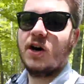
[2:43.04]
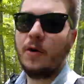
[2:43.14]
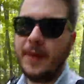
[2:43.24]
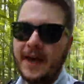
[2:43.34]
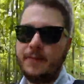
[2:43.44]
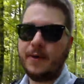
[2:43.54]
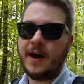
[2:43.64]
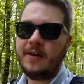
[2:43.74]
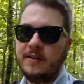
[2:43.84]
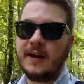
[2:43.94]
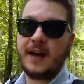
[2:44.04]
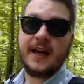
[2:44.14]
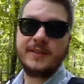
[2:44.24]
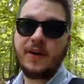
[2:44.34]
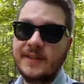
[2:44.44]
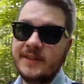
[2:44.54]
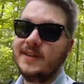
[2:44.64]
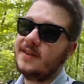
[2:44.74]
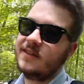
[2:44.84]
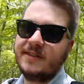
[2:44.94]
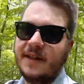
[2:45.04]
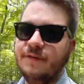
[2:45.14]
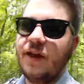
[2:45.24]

hope they help you out and uh, as always, safe